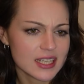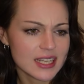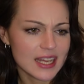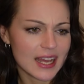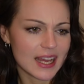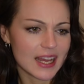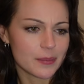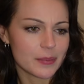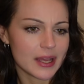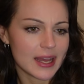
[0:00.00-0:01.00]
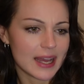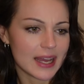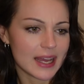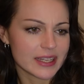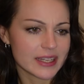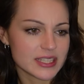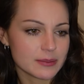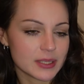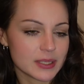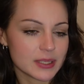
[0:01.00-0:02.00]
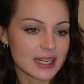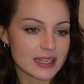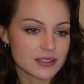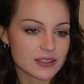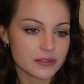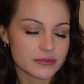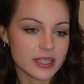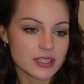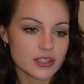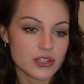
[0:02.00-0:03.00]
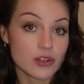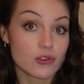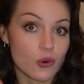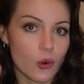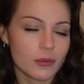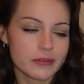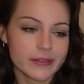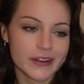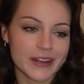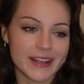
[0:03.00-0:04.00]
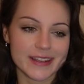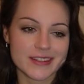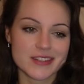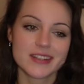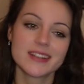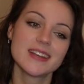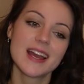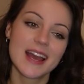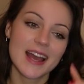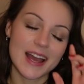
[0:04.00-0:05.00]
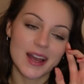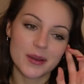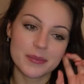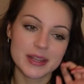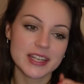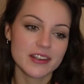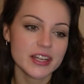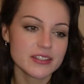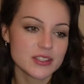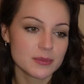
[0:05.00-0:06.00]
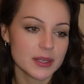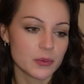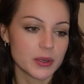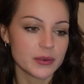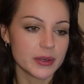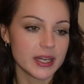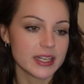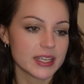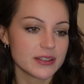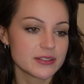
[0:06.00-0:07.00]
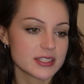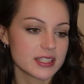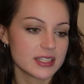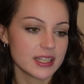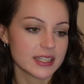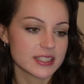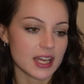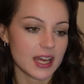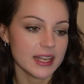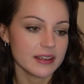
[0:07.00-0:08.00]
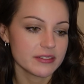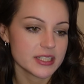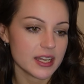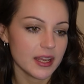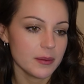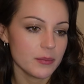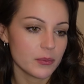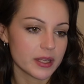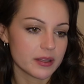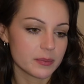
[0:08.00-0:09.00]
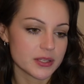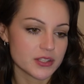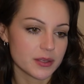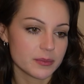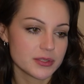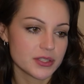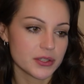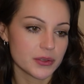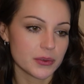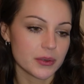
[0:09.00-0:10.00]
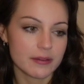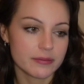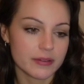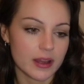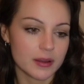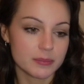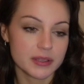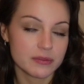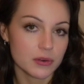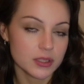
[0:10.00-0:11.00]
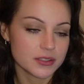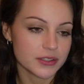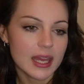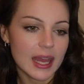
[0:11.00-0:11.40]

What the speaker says: And he played the classical French normal variation. And here I used to play the winner, and I used to die every time with bishop to b4, sorry.